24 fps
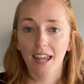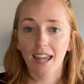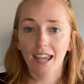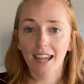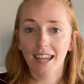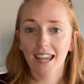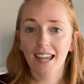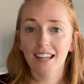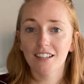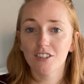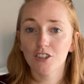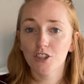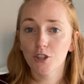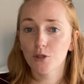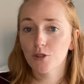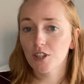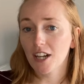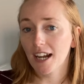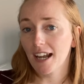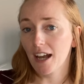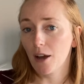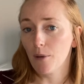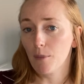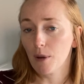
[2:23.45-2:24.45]
Again, do
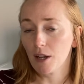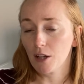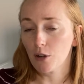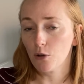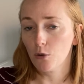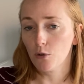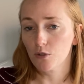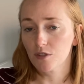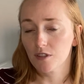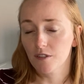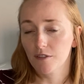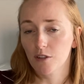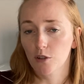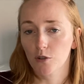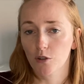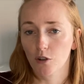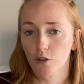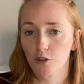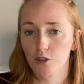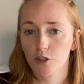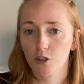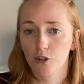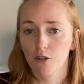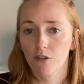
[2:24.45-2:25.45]
check out my course if you're
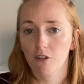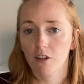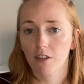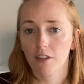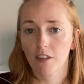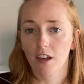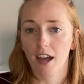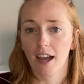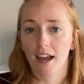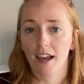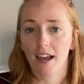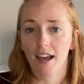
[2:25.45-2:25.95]
not sure on that,